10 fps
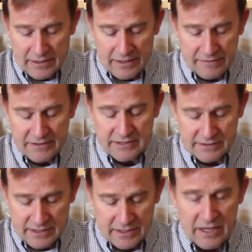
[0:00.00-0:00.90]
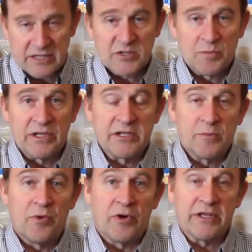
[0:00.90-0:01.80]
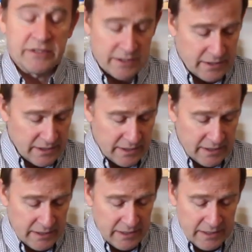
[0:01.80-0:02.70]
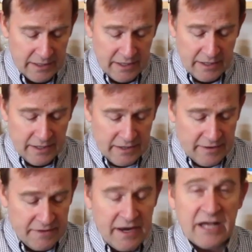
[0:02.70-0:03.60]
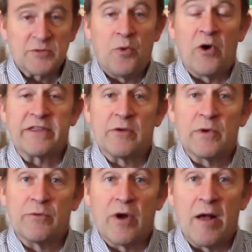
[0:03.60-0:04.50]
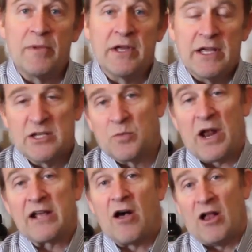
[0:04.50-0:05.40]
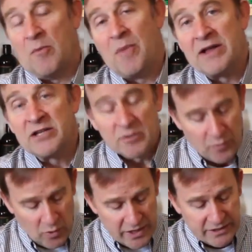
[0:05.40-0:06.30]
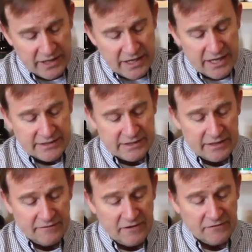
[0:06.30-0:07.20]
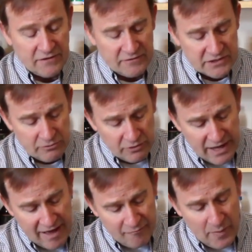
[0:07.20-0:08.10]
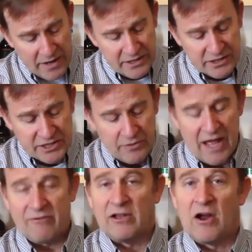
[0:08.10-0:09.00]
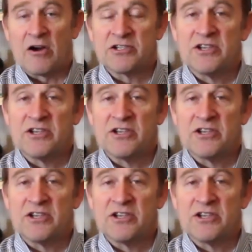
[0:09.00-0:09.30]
And this is a spleen point. The next point that we rub is what I call a bunion point. It's if she were to have bunion, she would have a large